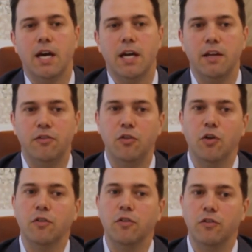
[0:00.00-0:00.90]
It's
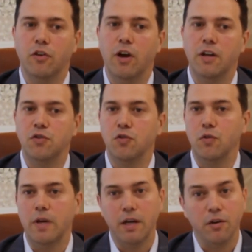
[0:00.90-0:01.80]
not designed to
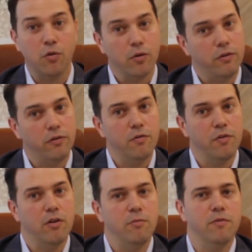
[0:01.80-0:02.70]
increase the
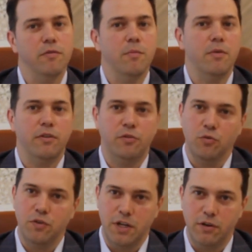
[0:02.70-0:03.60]
volume of the breast
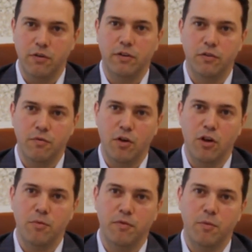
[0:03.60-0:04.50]
or decrease the
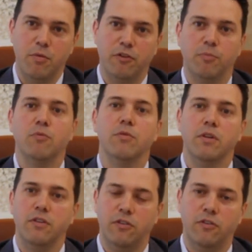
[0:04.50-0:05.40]
volume of the breast, but
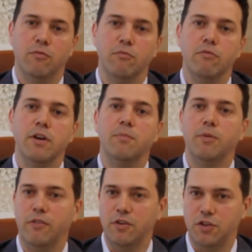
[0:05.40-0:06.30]
really just to
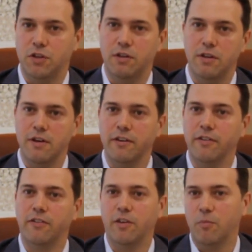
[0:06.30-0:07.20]
reposition the
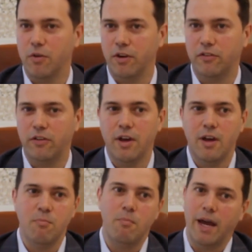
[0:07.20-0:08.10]
existing breast
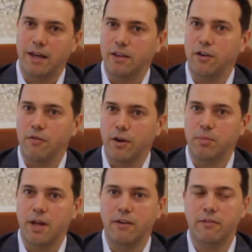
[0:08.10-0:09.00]
back in the correct
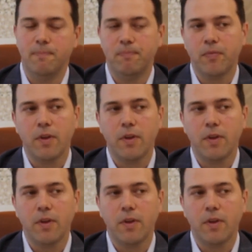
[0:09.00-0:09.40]
place.